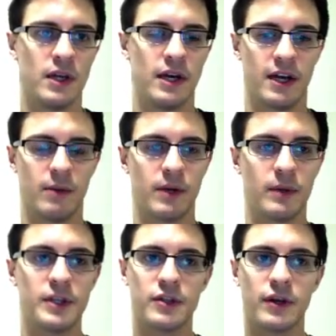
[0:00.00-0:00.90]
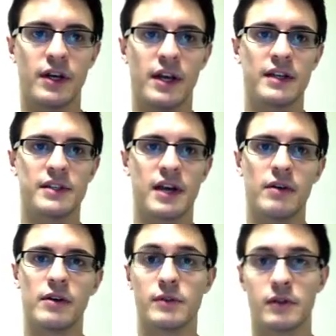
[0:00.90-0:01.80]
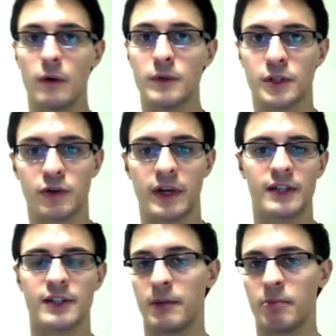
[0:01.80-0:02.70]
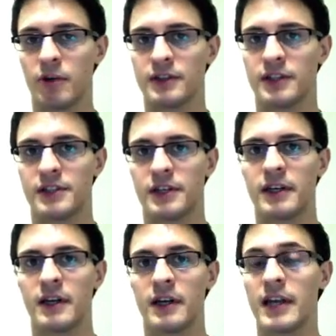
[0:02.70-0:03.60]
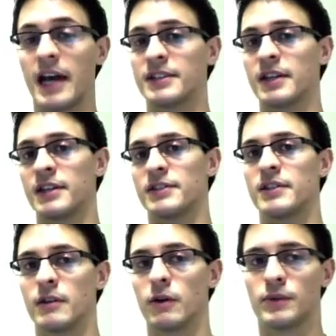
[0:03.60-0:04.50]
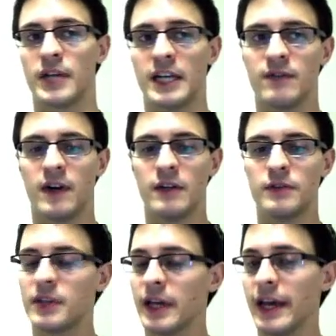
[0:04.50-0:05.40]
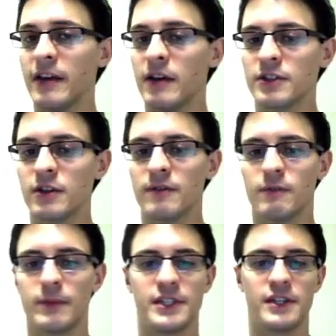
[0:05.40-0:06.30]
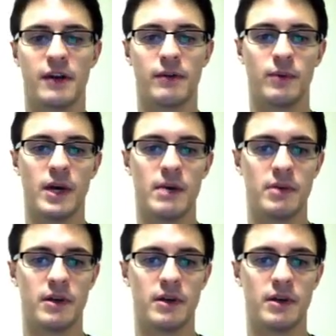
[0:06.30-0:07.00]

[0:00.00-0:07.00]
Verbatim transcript: And what I want to show you today is how to use load strings in processing to access local text files and also information out on the web.